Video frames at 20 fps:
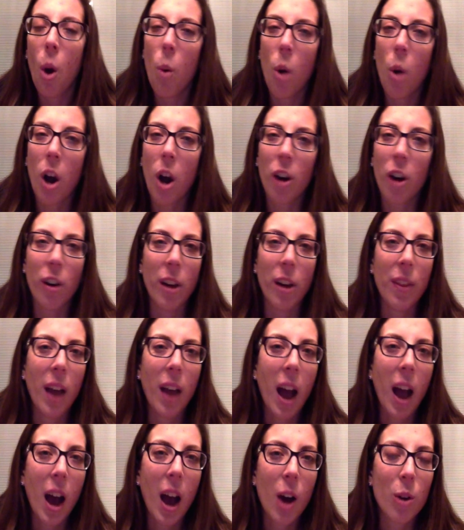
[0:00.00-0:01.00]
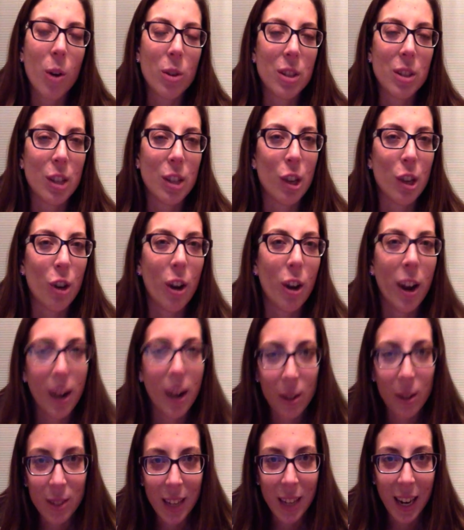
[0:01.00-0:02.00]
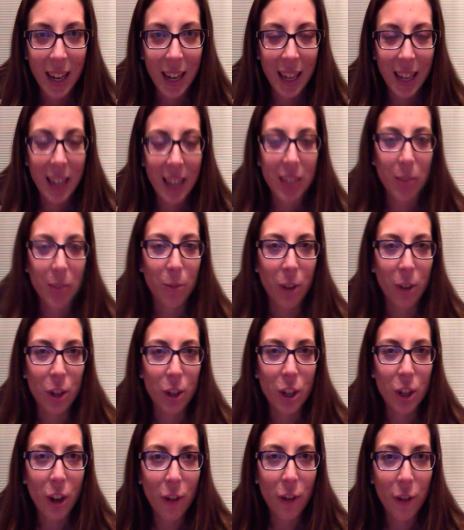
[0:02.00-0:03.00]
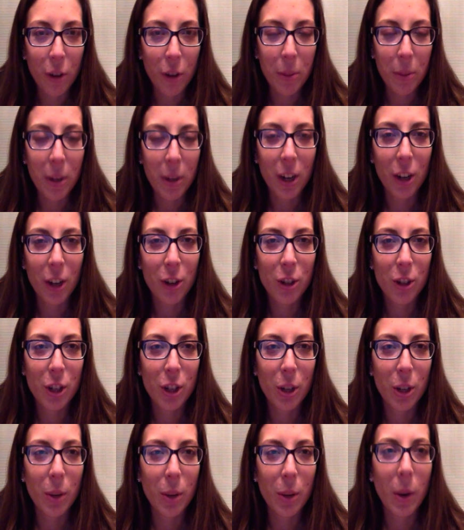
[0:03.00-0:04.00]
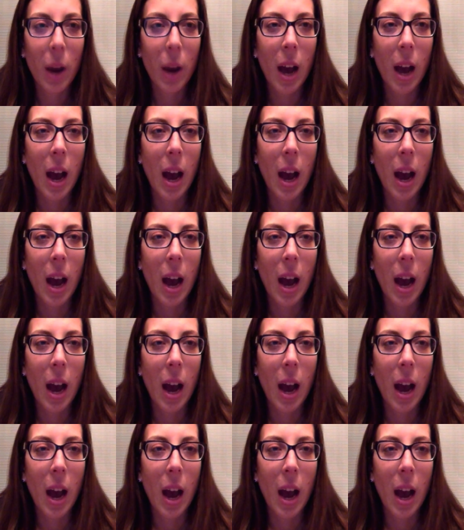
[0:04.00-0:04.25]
walk around the house, stick your head outside and get some fresh air for a minute or two.